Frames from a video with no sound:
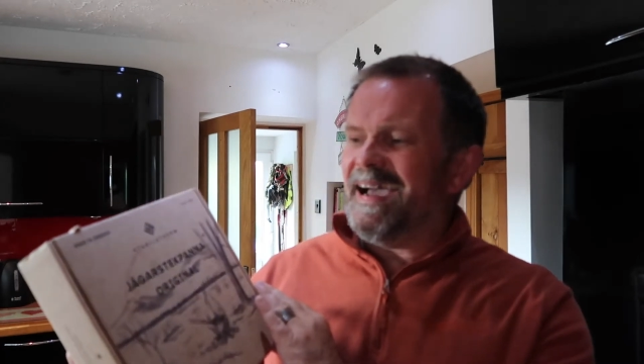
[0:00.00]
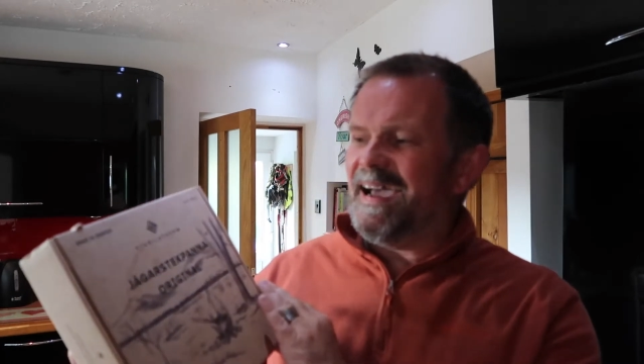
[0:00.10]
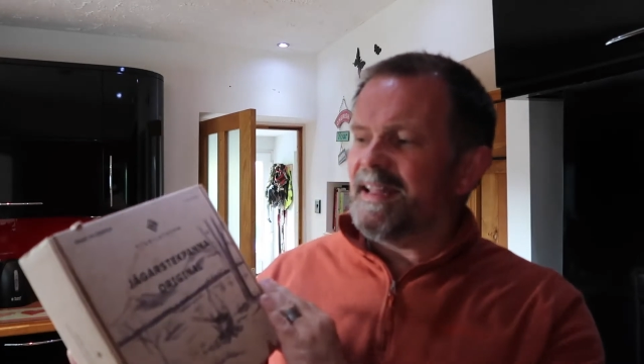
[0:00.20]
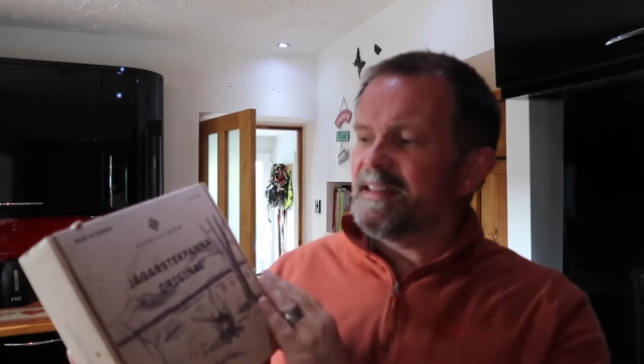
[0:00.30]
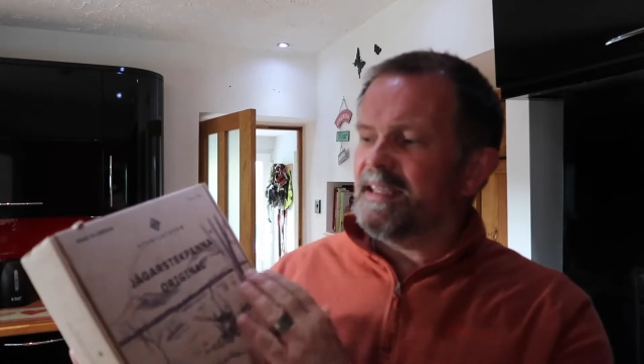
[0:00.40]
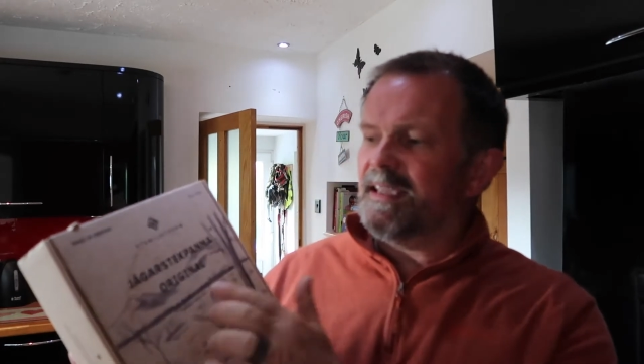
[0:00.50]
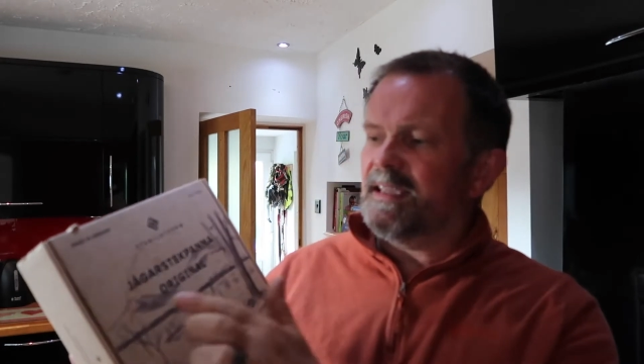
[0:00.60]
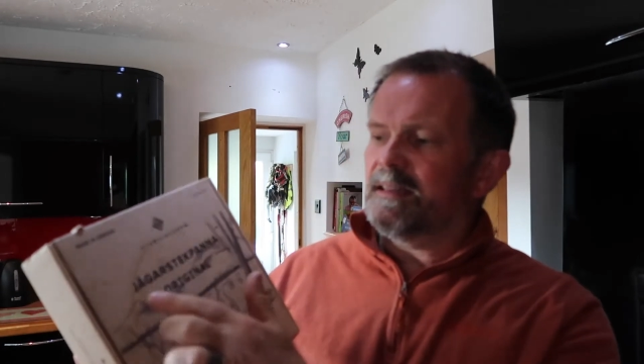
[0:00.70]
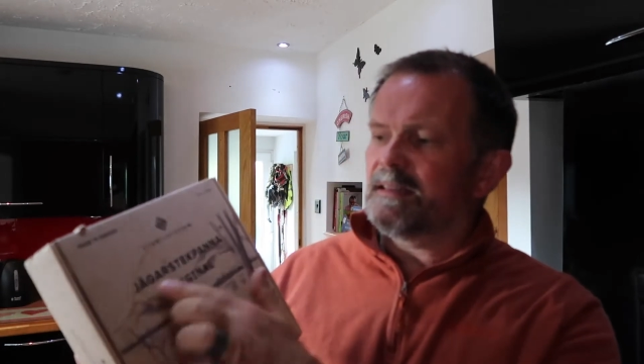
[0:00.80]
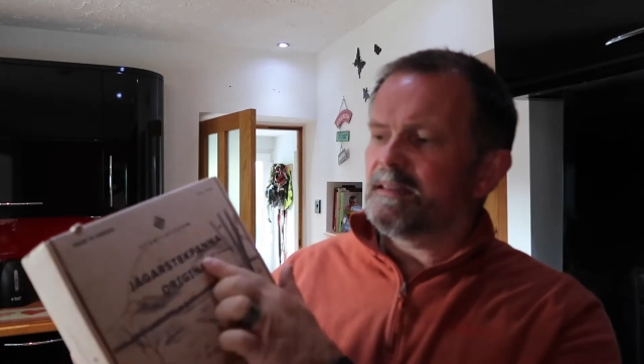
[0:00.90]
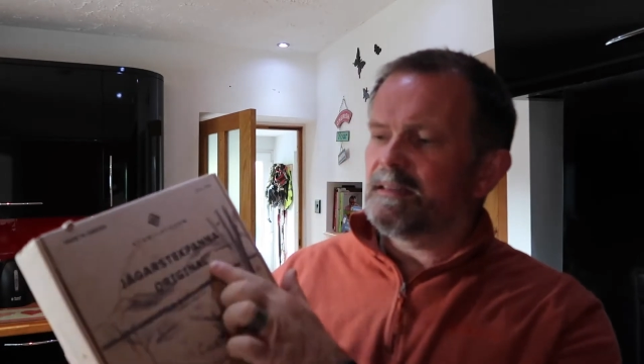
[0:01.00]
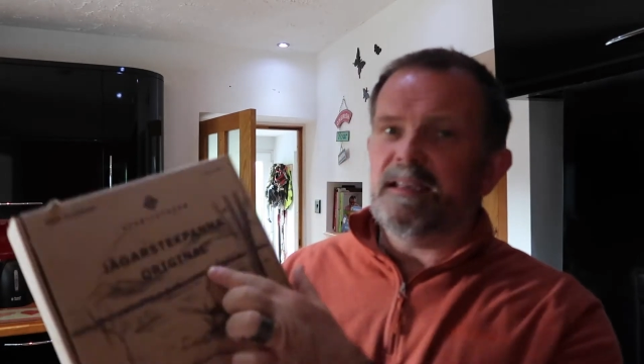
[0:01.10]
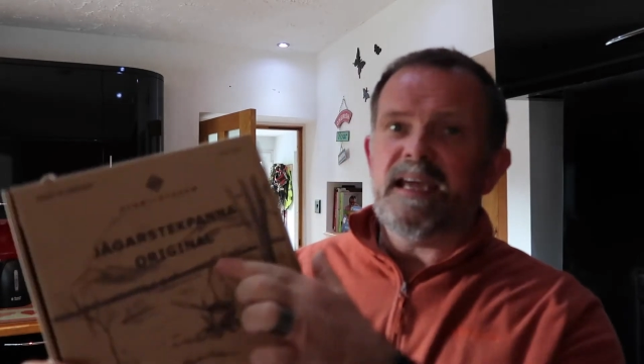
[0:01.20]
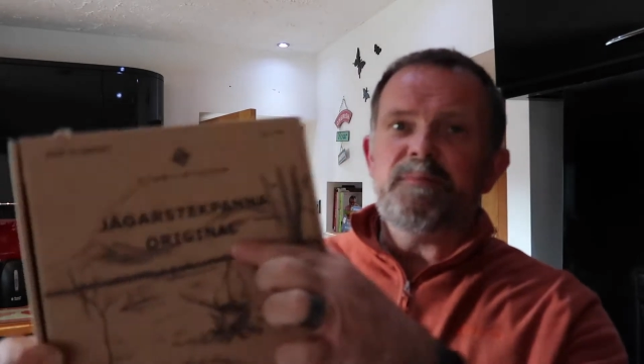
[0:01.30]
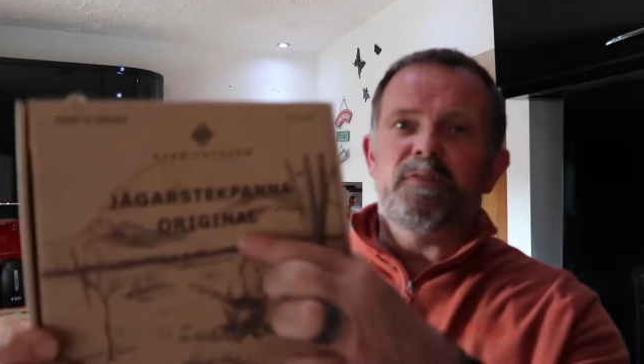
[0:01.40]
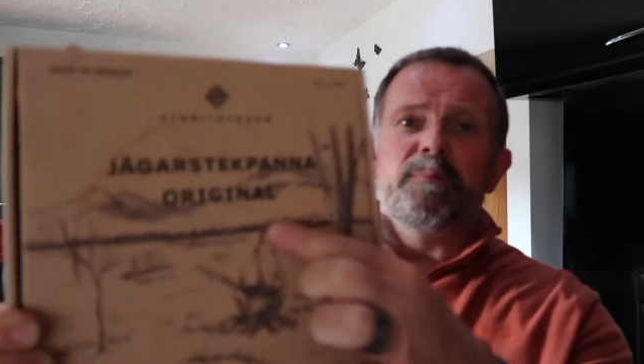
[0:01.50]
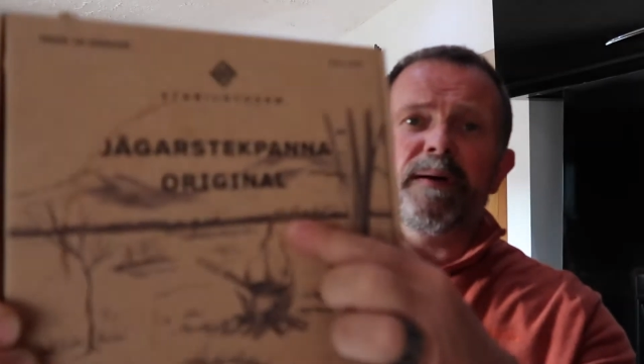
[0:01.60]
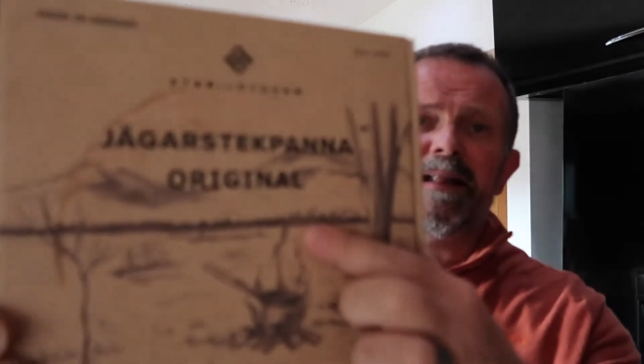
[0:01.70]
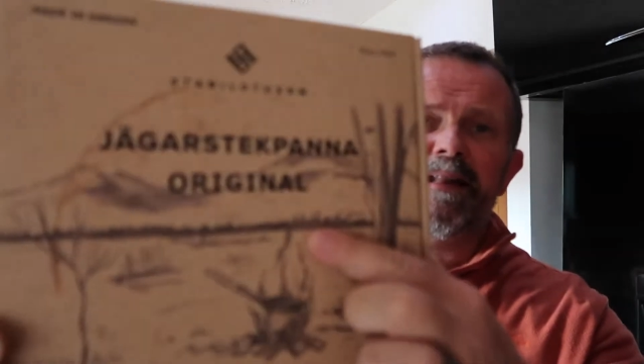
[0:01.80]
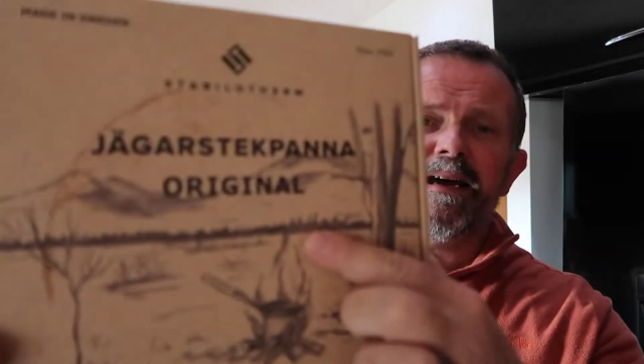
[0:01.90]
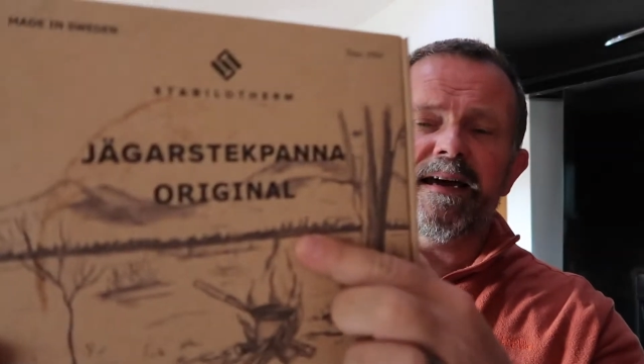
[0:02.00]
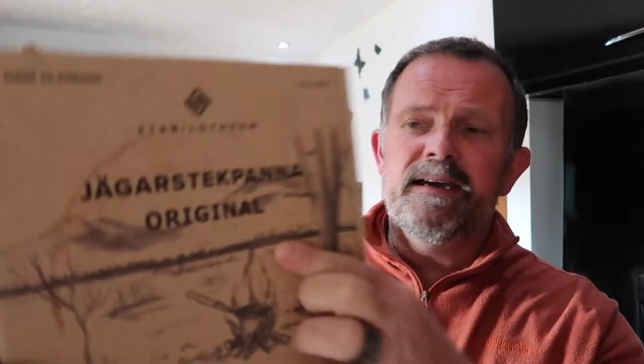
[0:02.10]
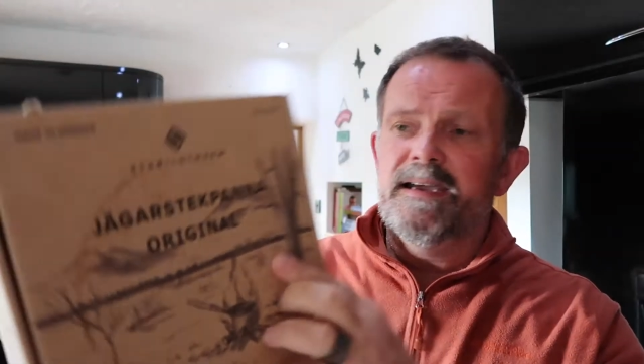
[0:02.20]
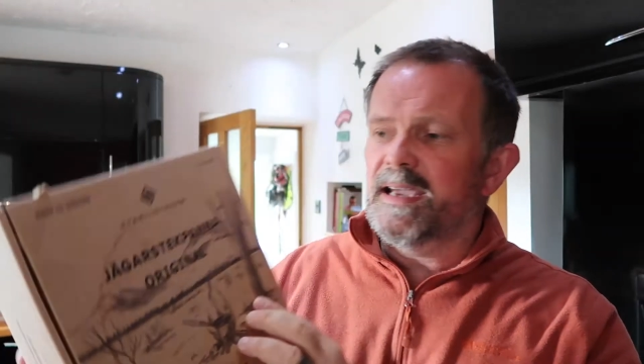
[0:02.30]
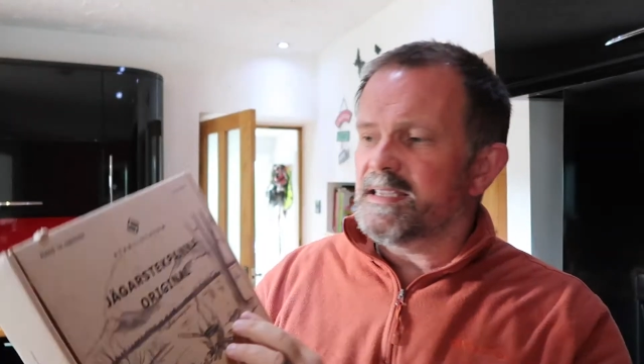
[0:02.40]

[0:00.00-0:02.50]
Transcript: and the name of the pan there